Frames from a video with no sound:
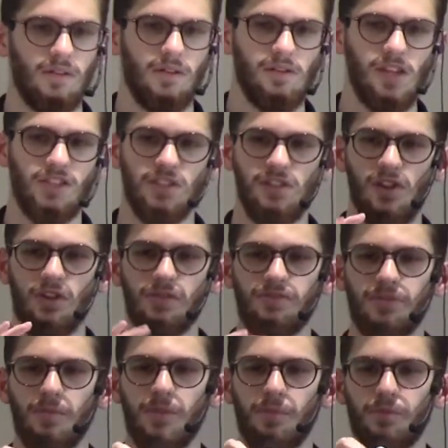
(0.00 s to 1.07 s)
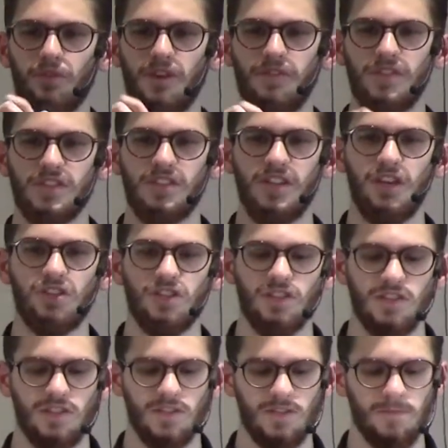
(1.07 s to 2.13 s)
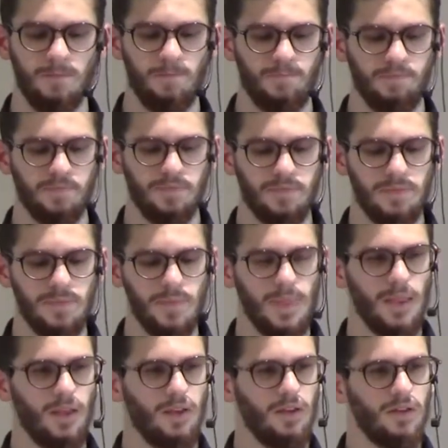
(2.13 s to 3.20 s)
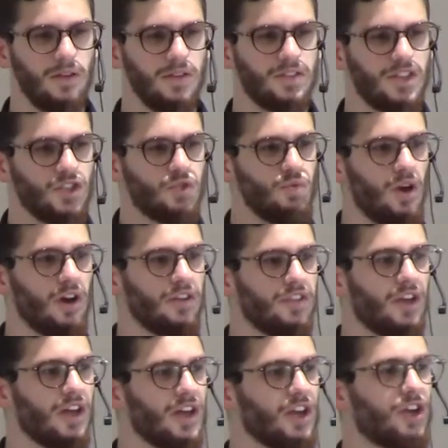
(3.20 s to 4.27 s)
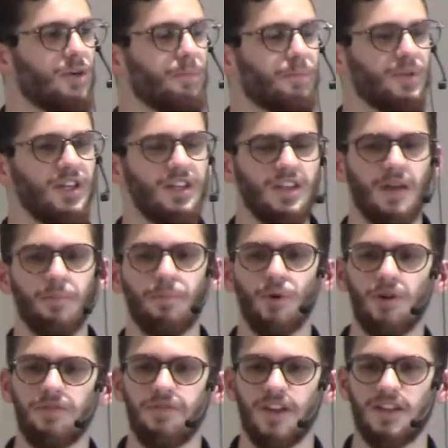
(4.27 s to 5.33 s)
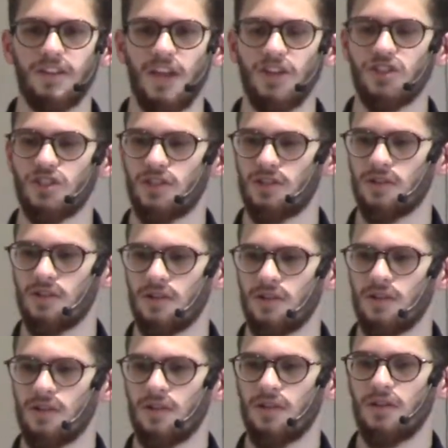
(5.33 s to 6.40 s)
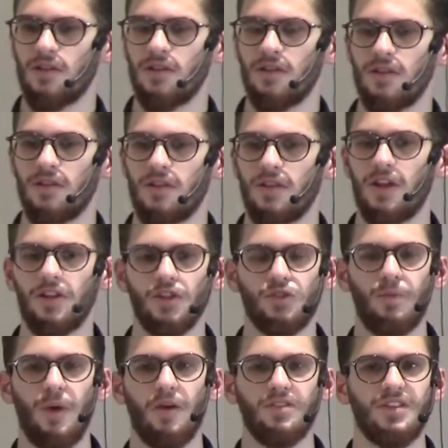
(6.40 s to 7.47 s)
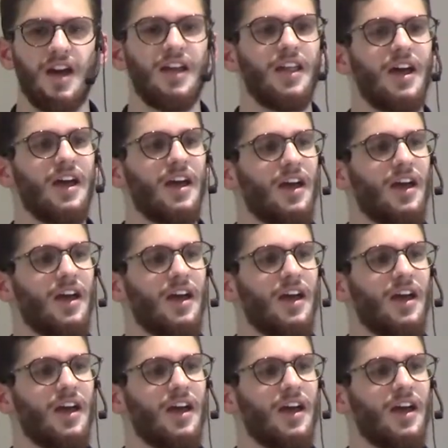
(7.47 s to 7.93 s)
Let's learn from the previous nations. Since we are the complete and perfect nation that Allah subhanahu wa ta'ala